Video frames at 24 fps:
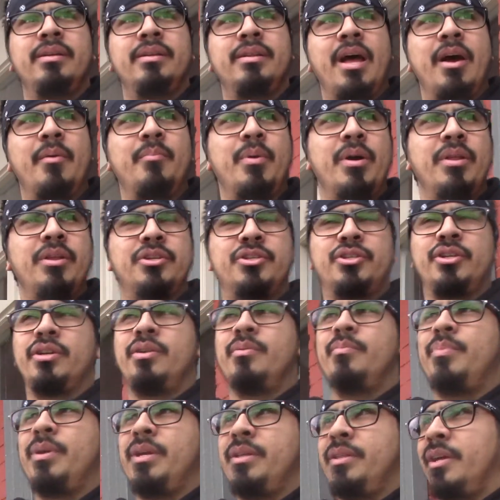That brother
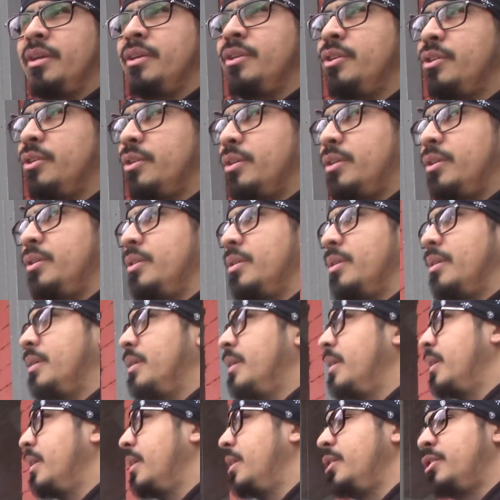shouldn't be there.
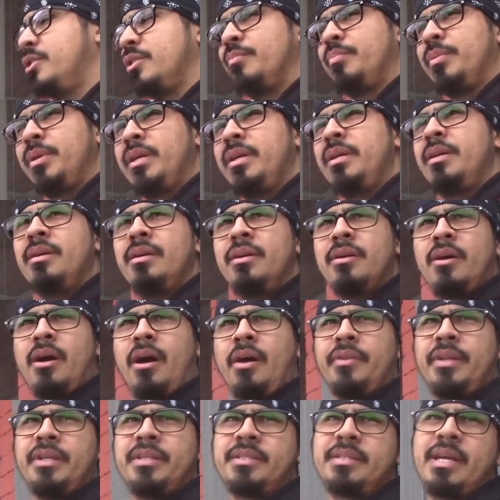He should be
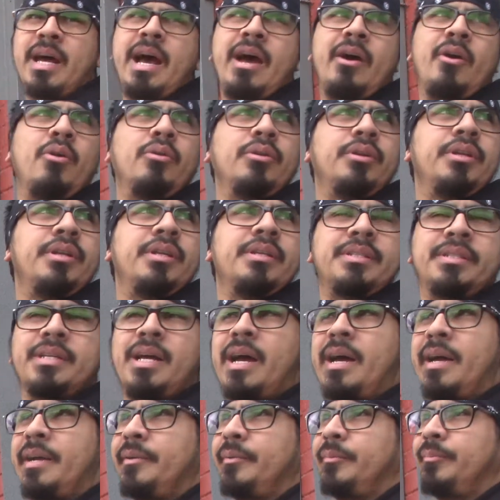on the side holding the
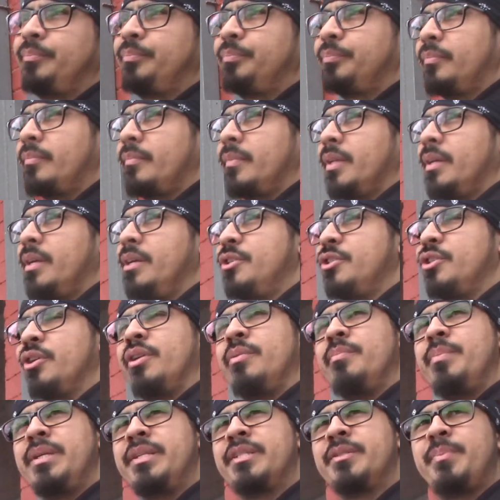sign. He
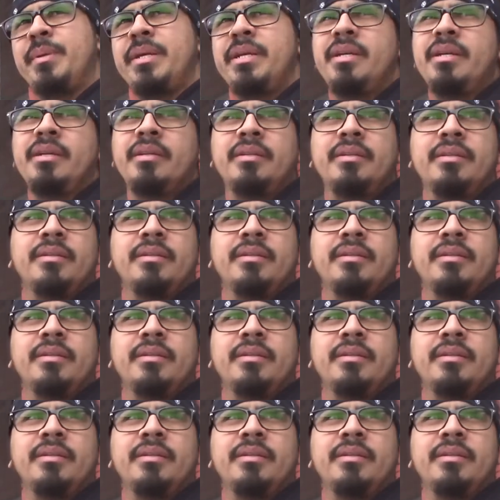shouldn't be speaking.